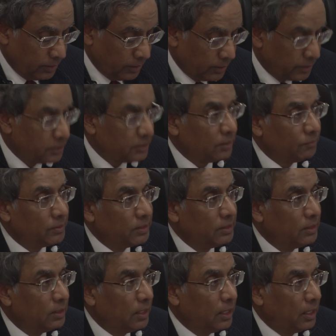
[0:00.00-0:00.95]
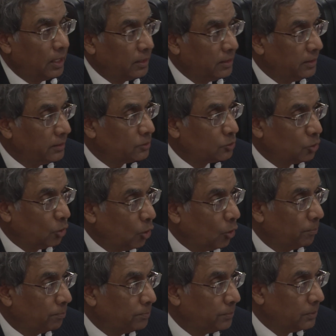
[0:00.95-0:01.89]
It is our earnest
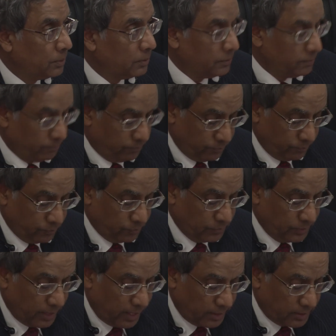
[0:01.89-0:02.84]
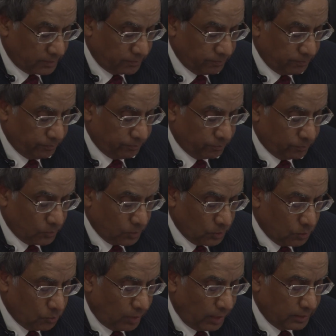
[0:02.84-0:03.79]
hope that
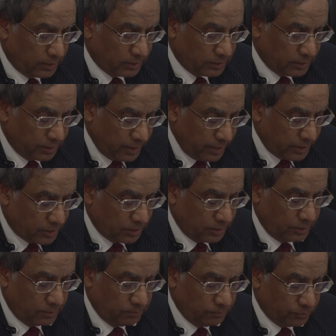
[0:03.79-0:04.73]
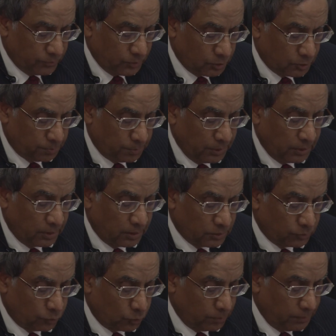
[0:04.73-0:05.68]
while designated
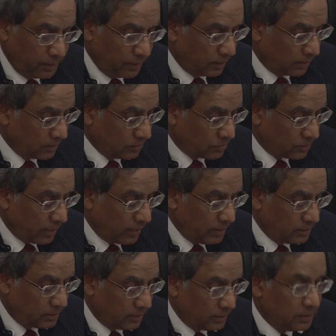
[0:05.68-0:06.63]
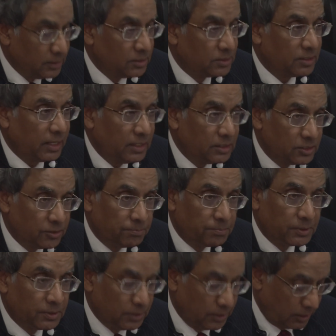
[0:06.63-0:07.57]
speakers would make concise and
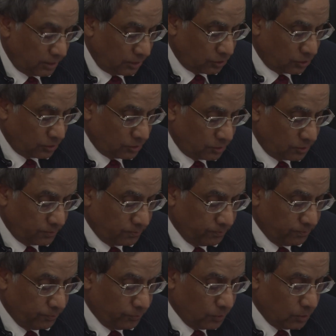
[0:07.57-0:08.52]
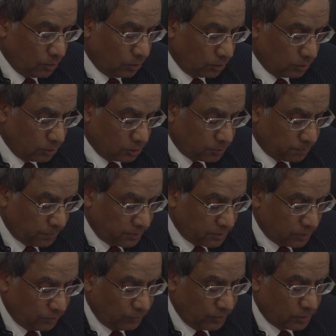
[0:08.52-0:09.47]
incisive presentations on the
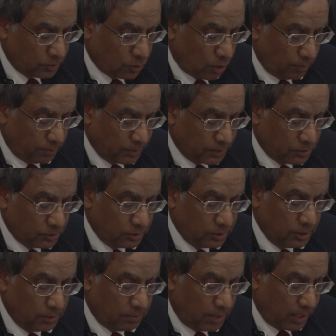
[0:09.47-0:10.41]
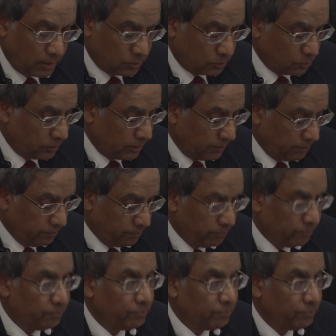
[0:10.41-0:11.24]
specific topics earmarked to them.